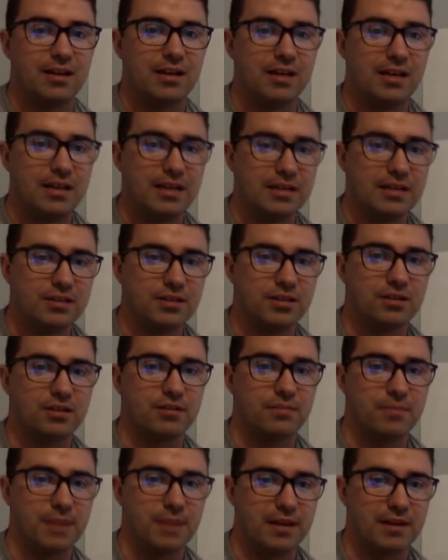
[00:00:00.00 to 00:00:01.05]
into your
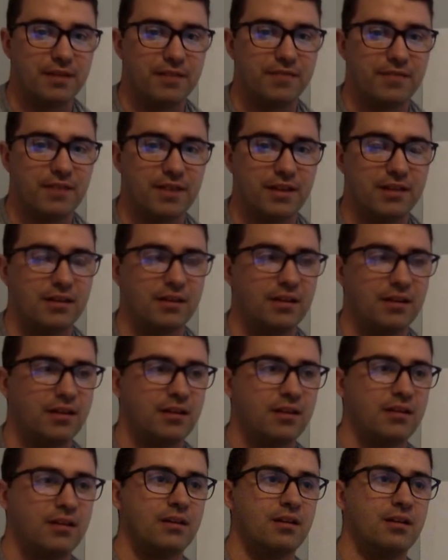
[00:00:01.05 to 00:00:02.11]
main event.
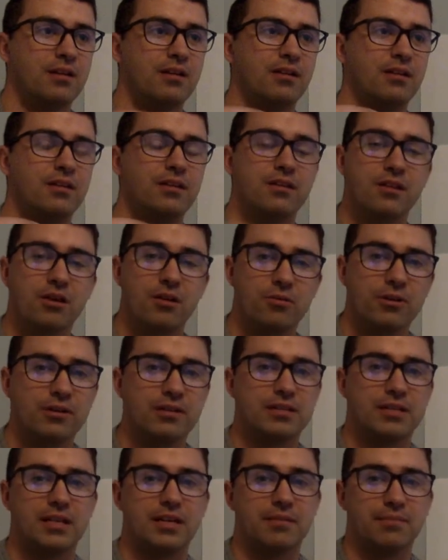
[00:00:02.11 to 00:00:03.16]

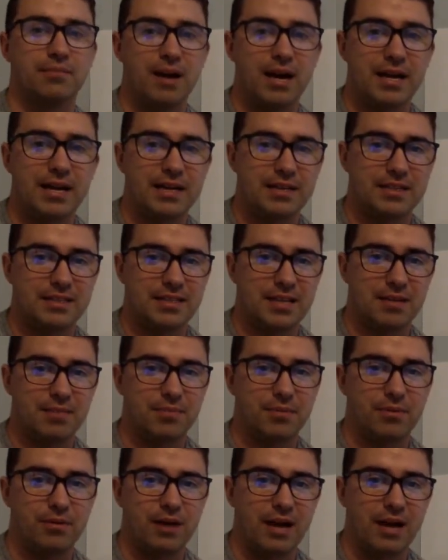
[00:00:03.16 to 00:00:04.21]
Notice in my
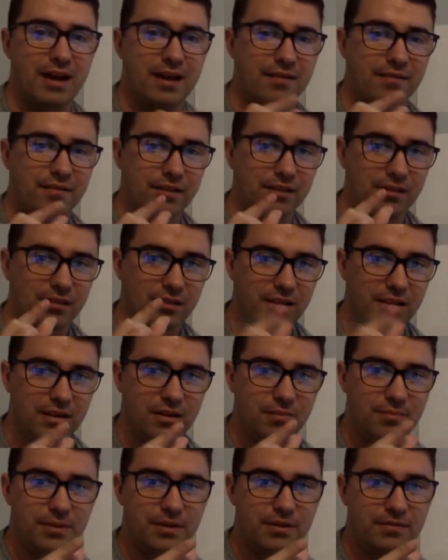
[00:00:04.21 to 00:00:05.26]
example, I have a
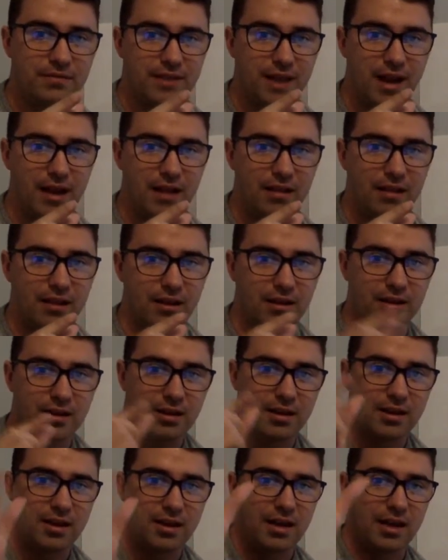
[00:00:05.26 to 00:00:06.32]
little bit of dialogue,
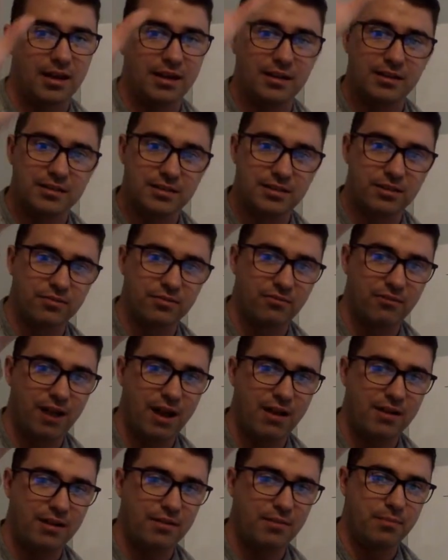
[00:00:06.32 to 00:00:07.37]
and it's
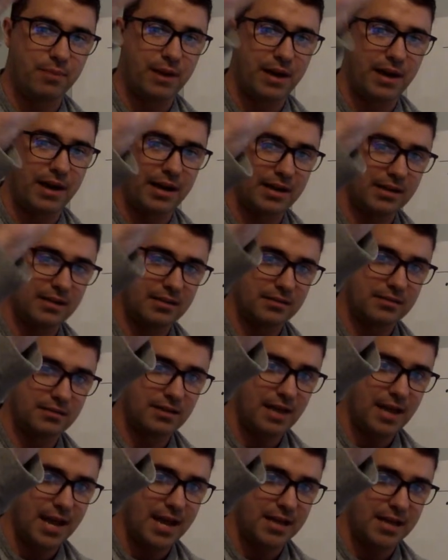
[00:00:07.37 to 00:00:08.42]
surrounded by
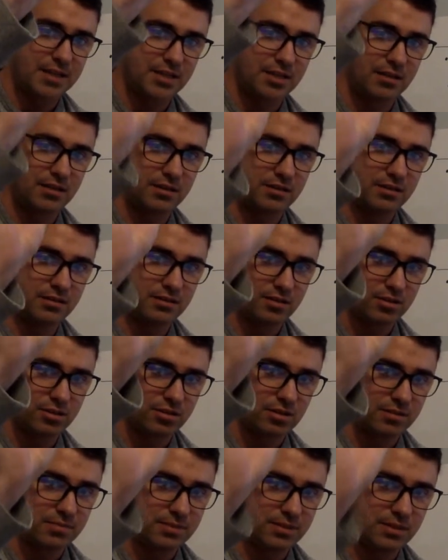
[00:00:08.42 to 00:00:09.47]
action,
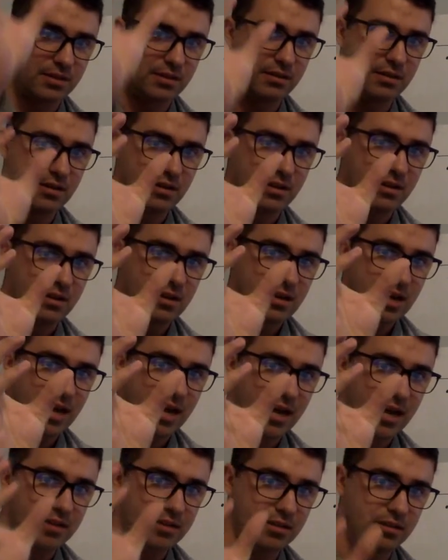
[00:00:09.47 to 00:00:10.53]
description,
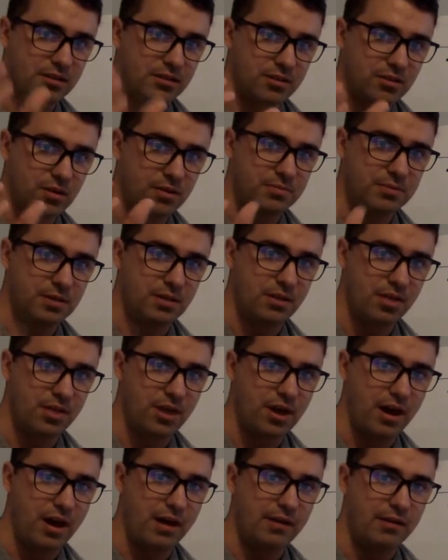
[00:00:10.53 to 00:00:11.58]

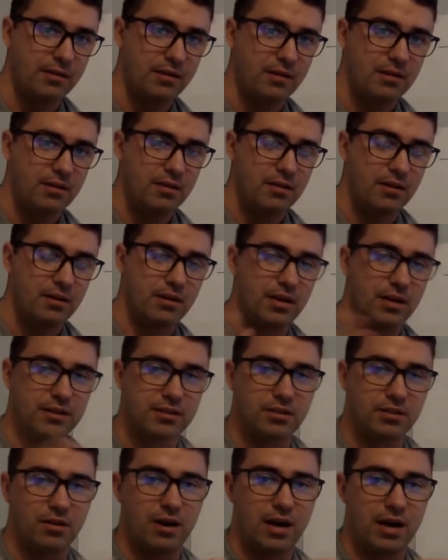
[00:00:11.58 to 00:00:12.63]
thought. Okay,
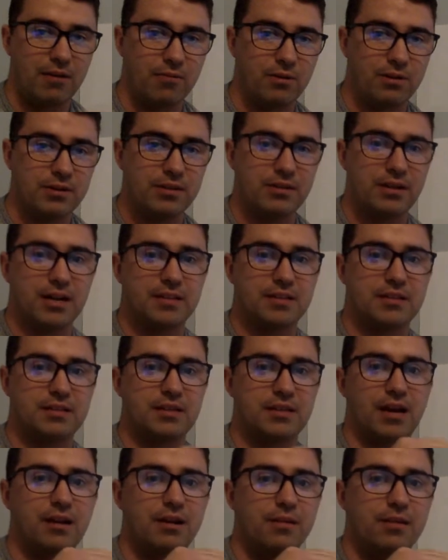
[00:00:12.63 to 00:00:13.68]
so I want you guys to
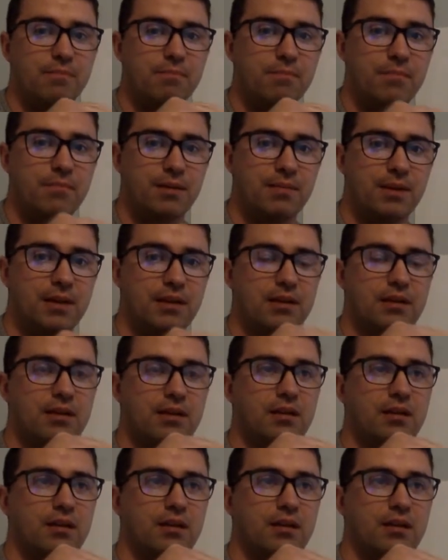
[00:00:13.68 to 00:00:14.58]
kind of mimic